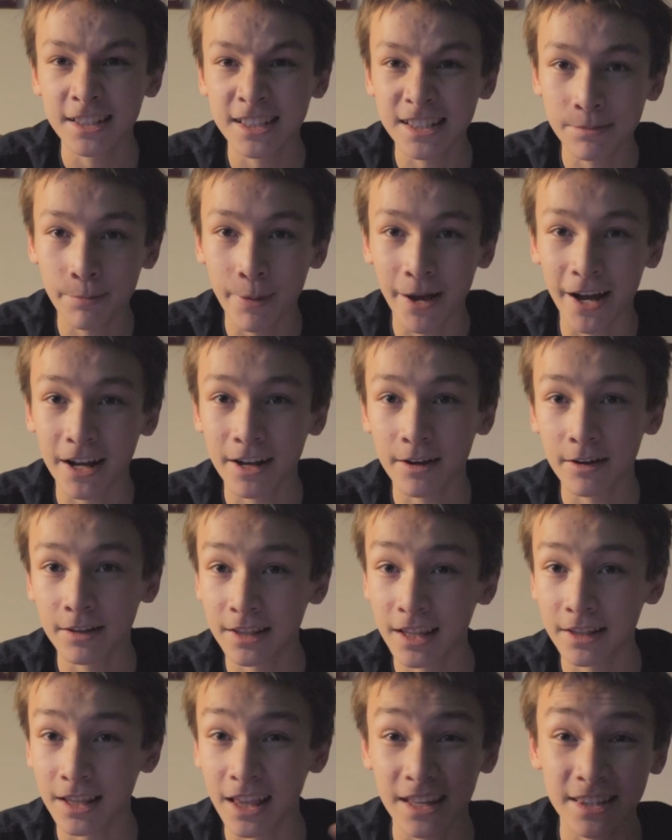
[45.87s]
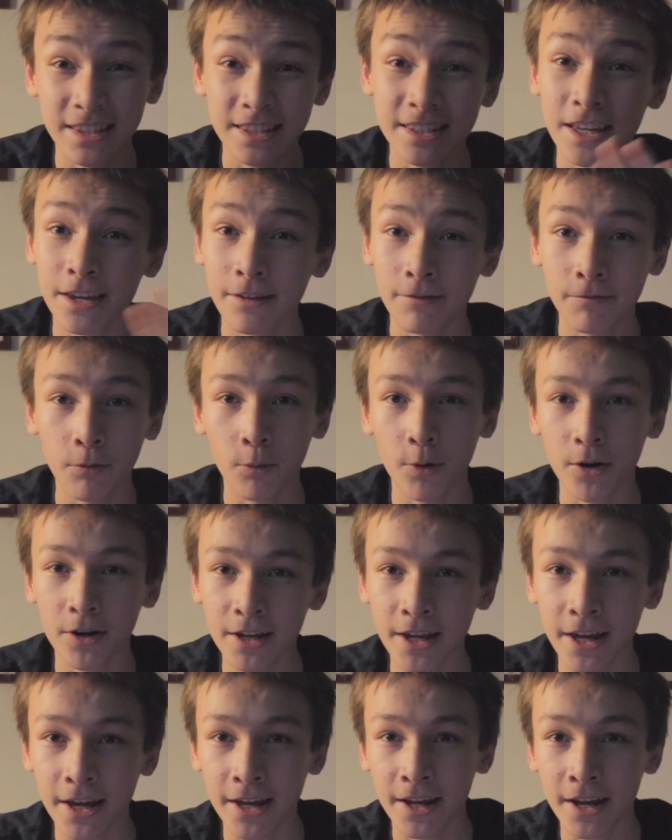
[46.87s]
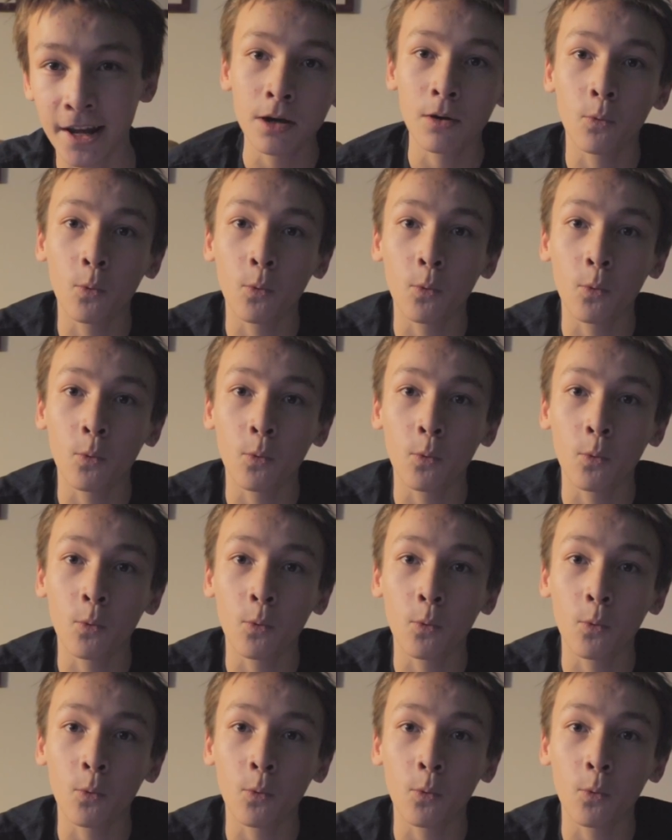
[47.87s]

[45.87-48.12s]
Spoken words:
resolution, let's say 4K.